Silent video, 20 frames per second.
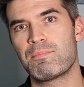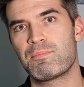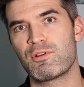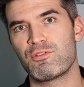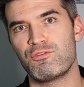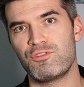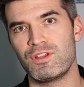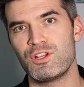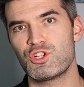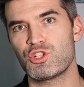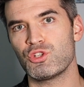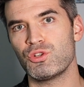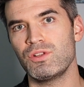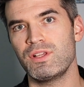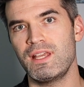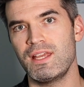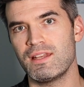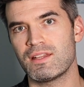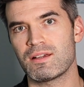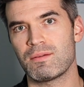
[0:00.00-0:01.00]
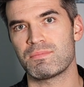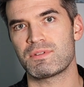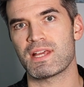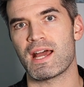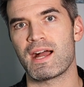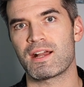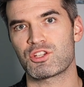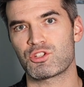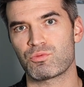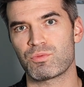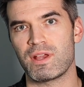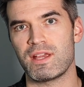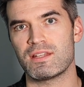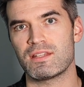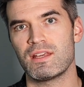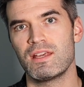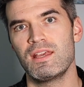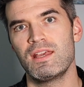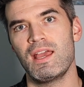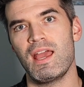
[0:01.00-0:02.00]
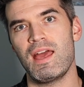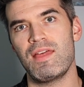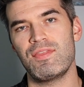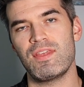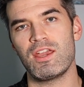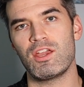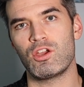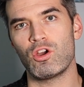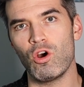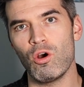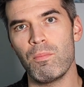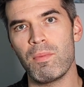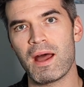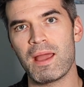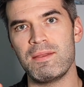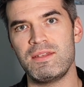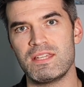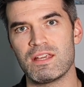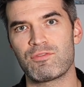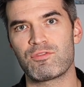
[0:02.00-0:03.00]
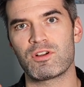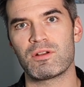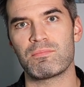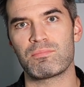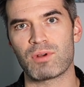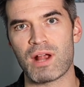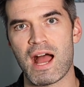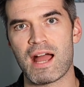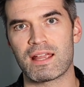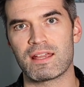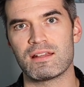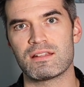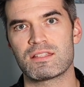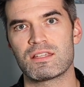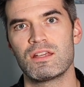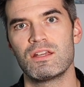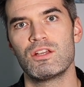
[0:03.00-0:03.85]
a provincial income tax rate, and they go by different brackets.